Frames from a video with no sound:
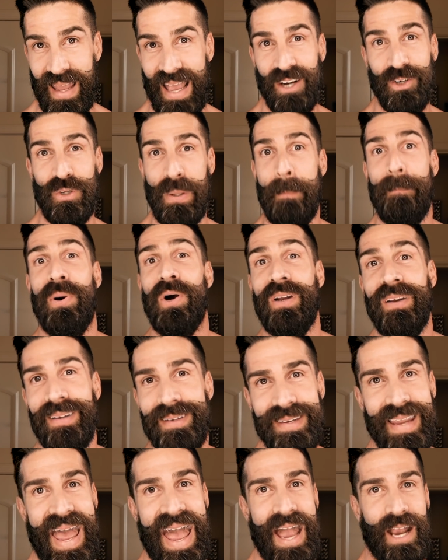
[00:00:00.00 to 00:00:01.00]
actually put it
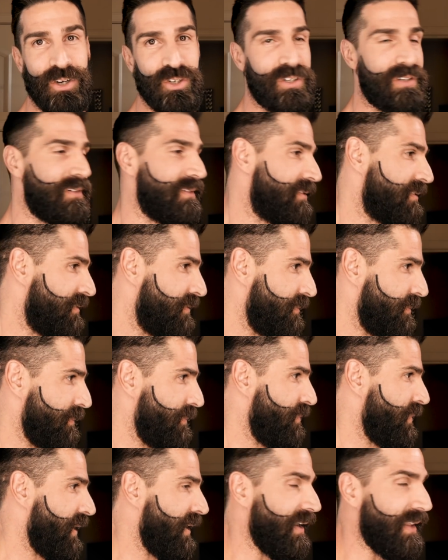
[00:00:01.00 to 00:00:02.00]
into action.
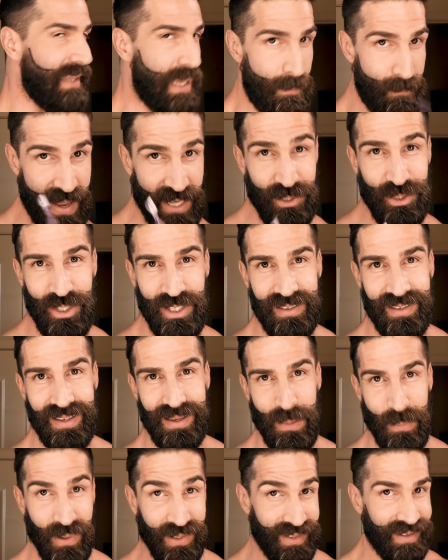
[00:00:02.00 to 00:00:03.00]
They mentioned
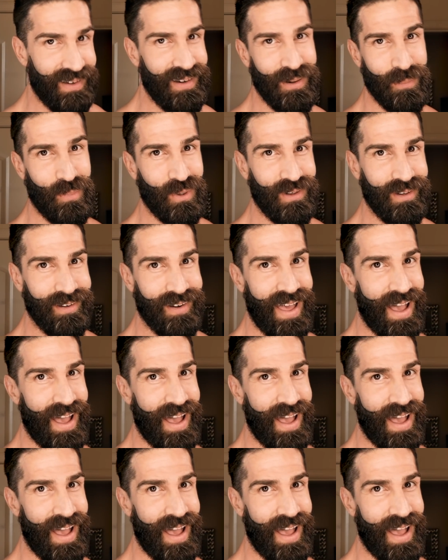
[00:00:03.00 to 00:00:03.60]
it, but they didn't put it in